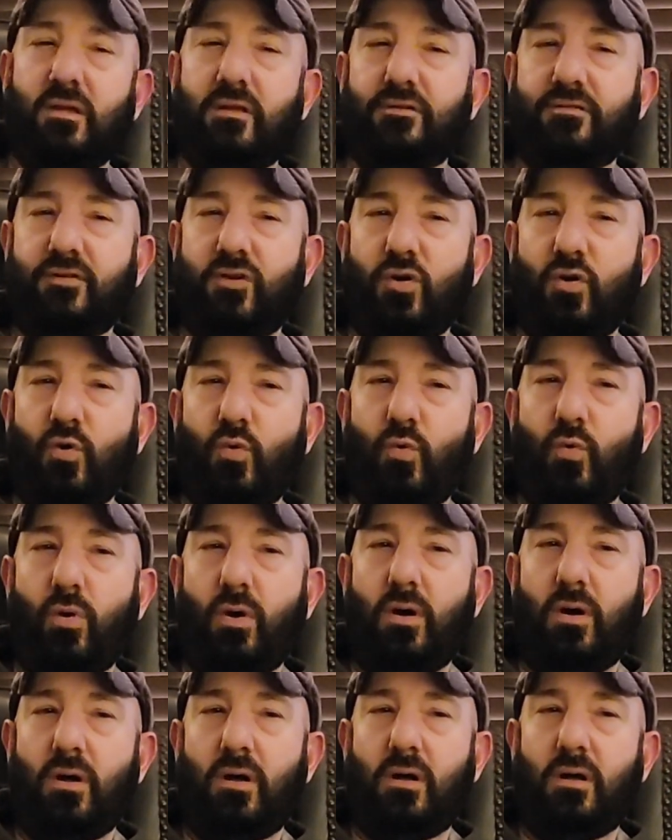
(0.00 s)

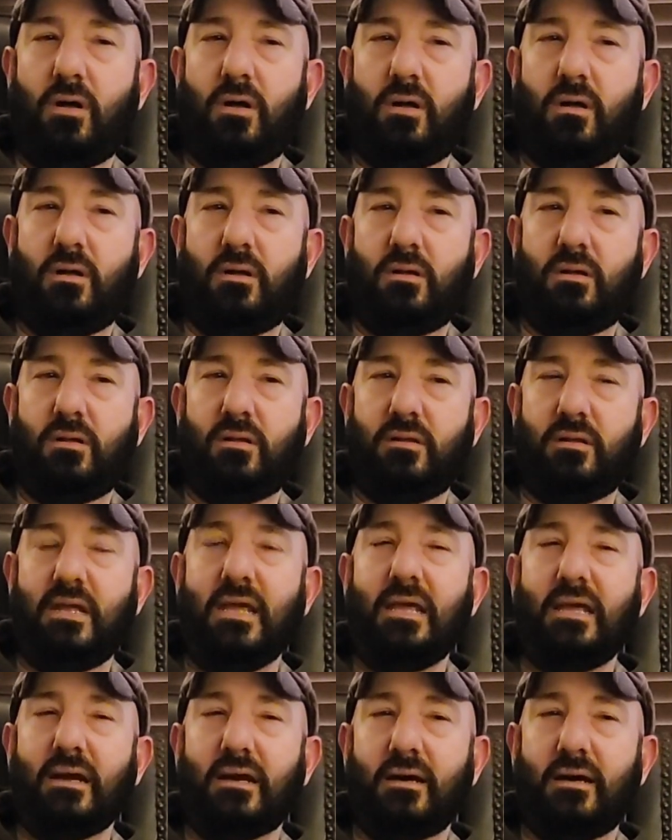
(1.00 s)
So
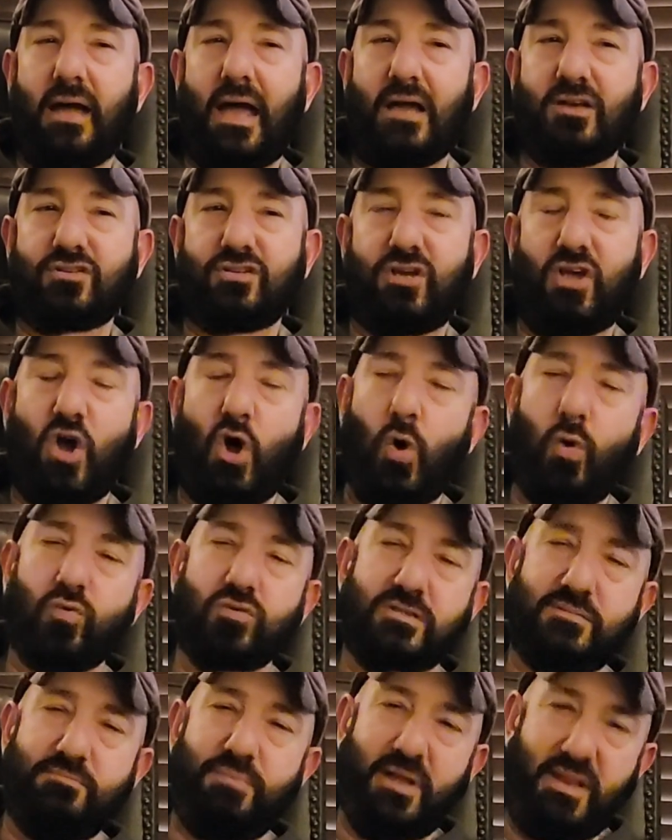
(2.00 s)
Nikka actually
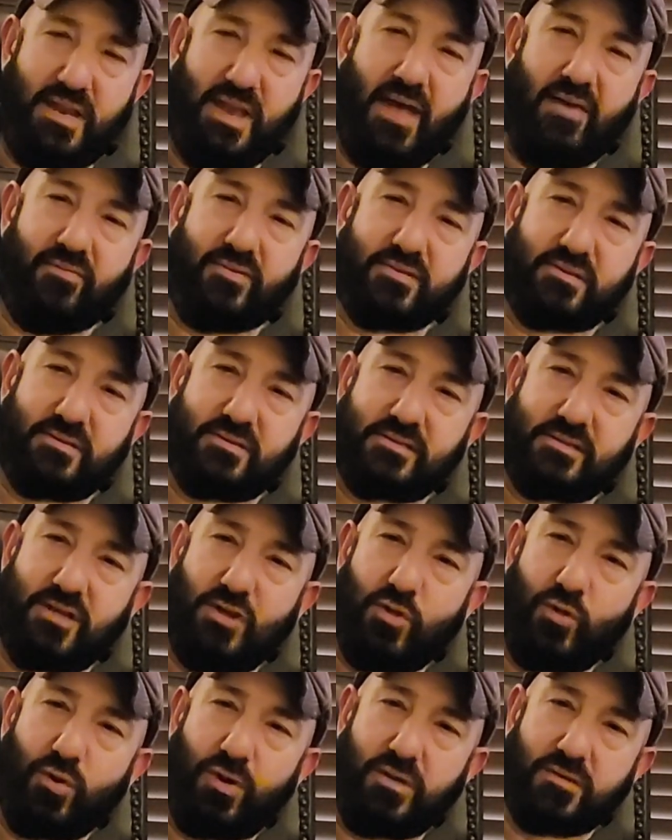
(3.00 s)
owns Ben Nevis
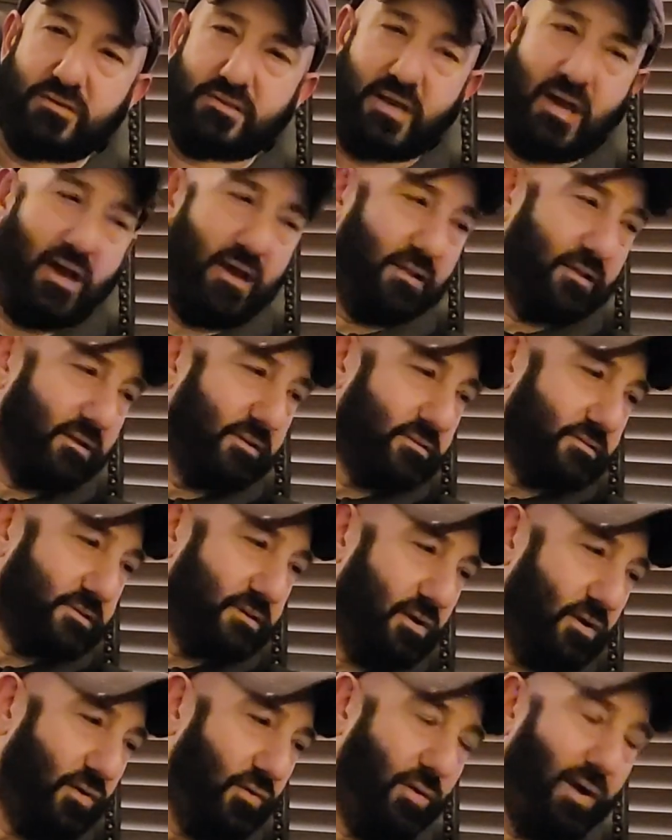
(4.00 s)
Distillery in Scotland.
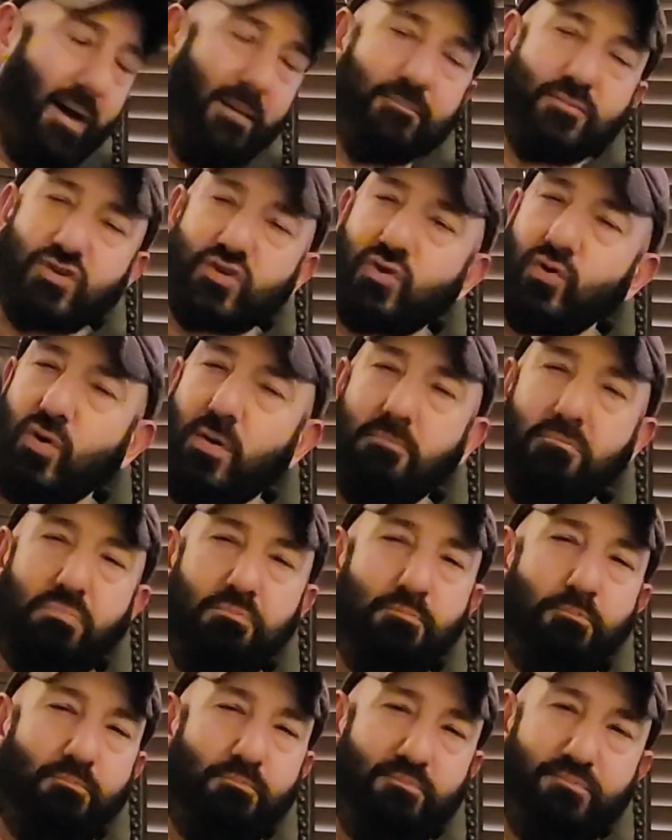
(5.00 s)
So I'm sure
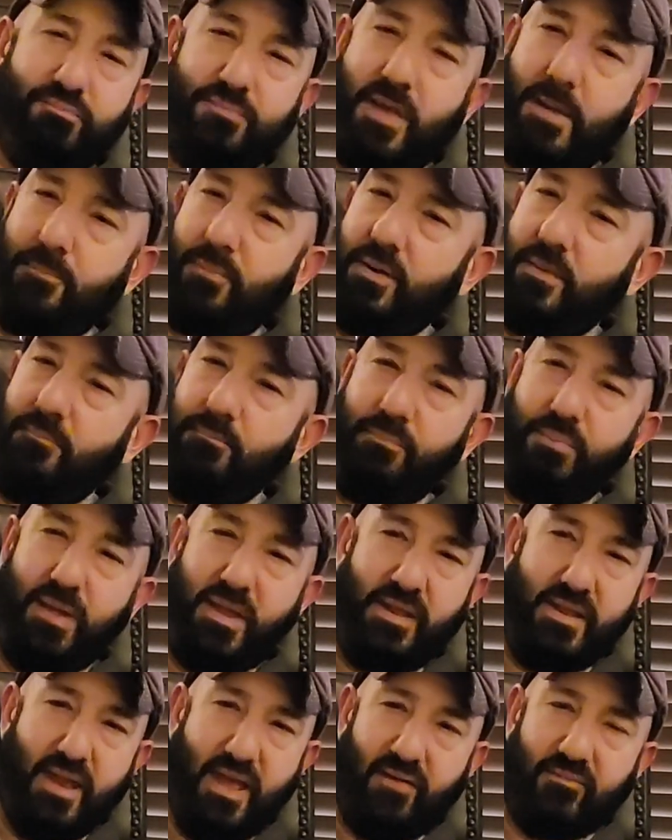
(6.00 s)
they put
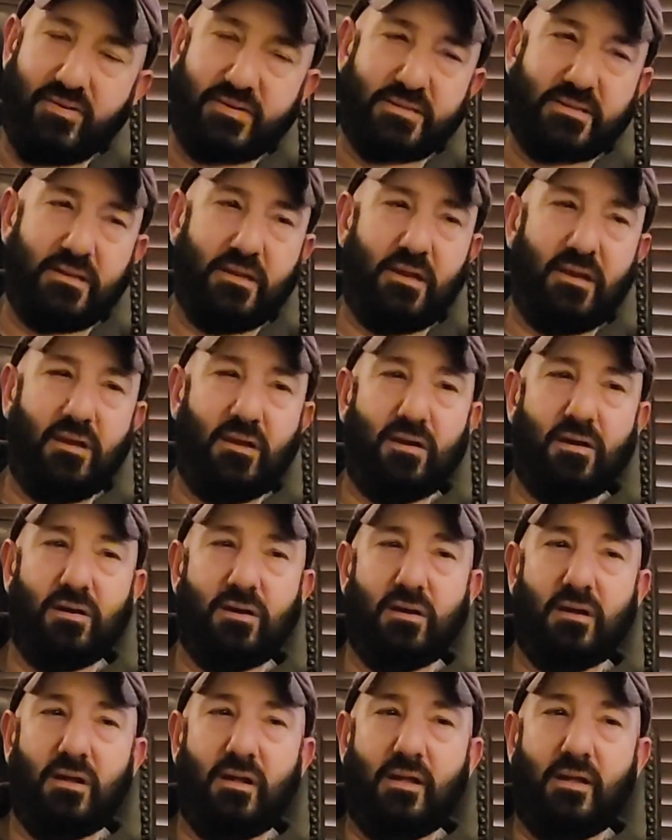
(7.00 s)
Ben Nevis in
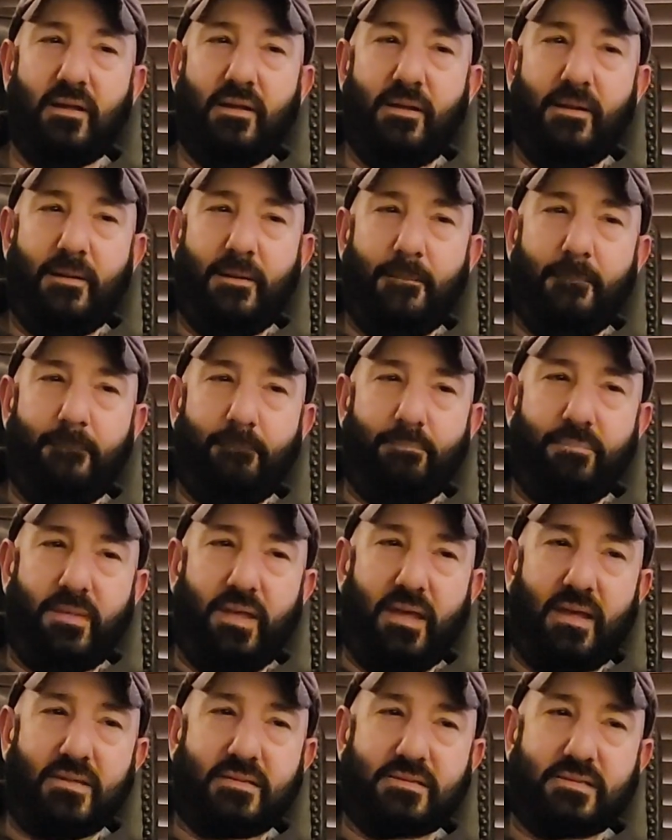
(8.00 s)
here.
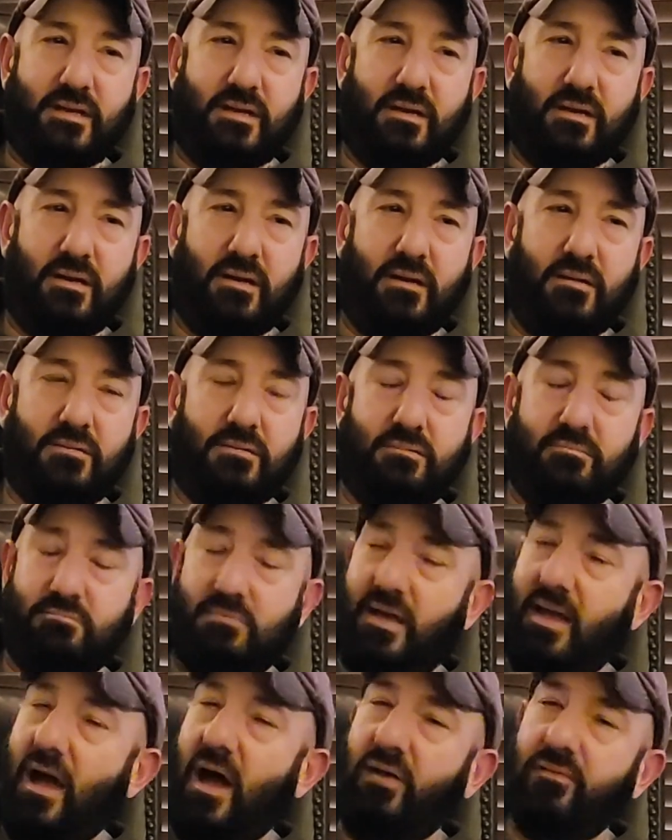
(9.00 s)
It's
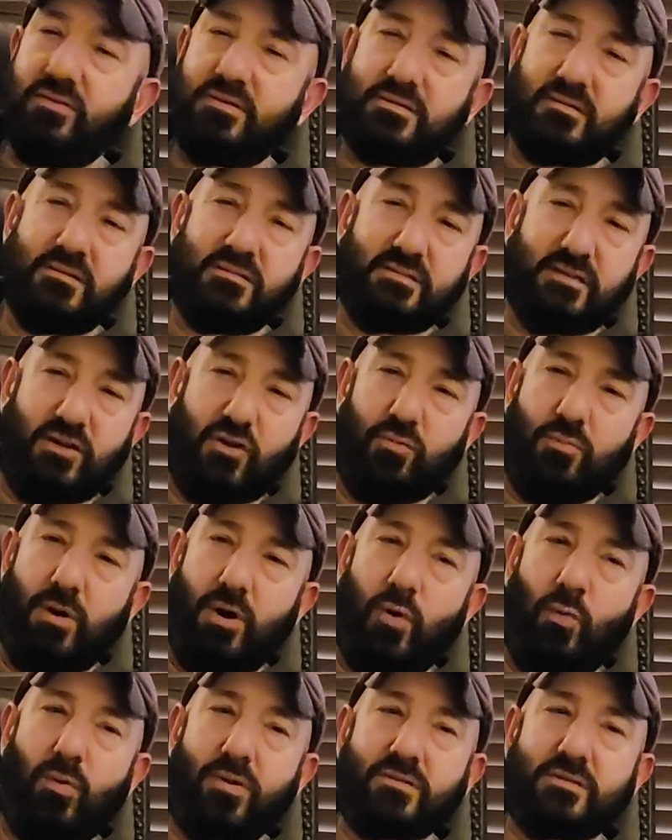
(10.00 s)
obviously single
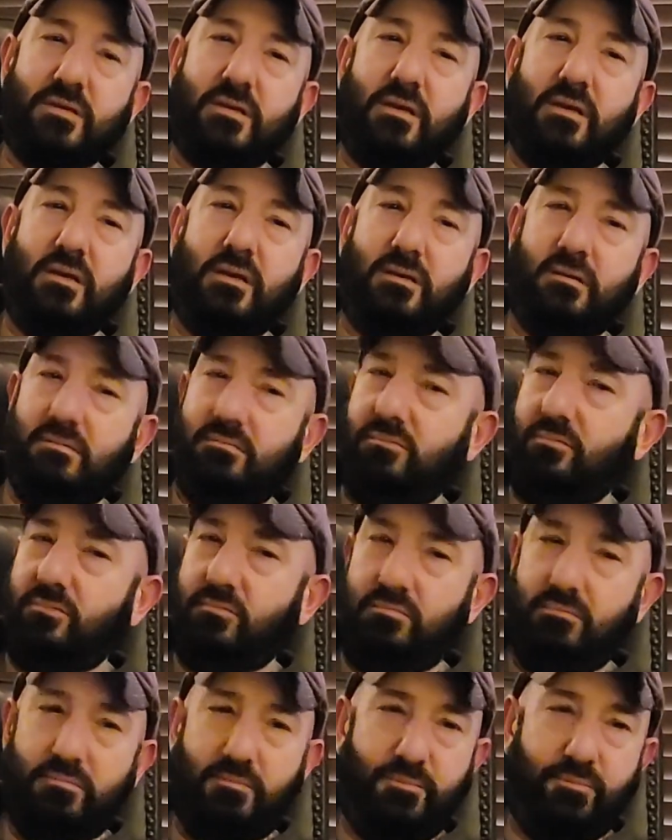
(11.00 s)
malt whiskey
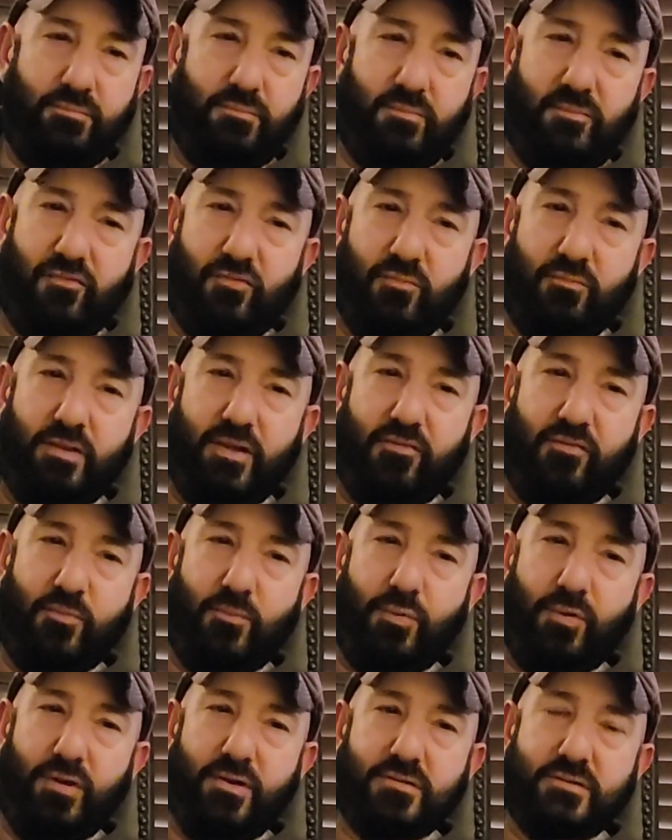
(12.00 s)
from
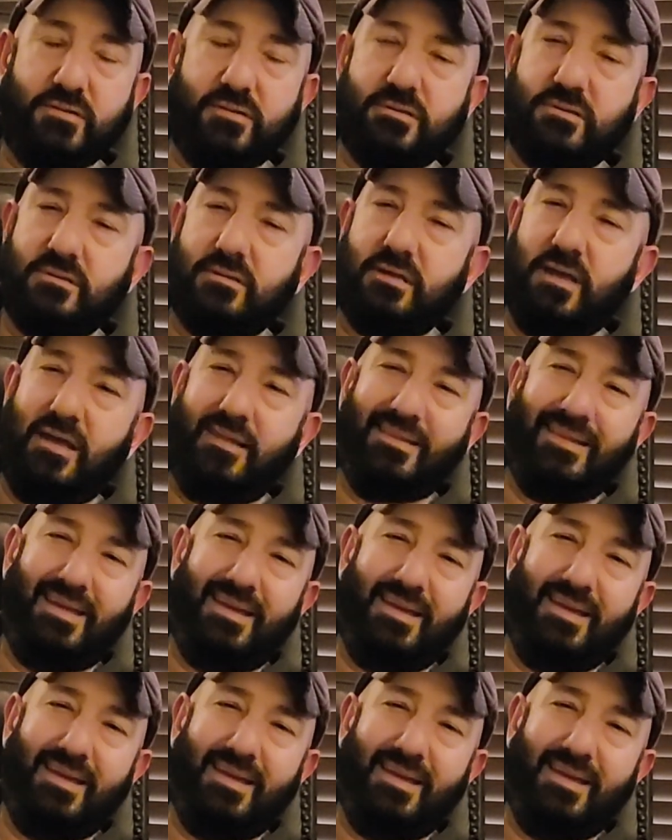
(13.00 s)
different places, and